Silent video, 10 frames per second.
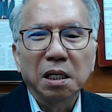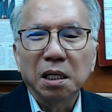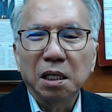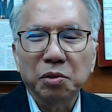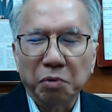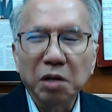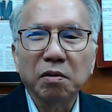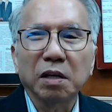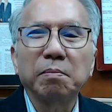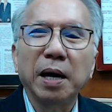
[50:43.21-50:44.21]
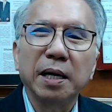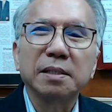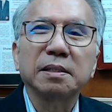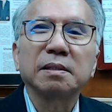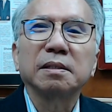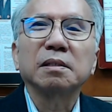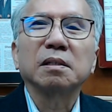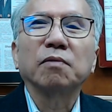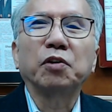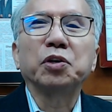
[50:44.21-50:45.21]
is one of the best for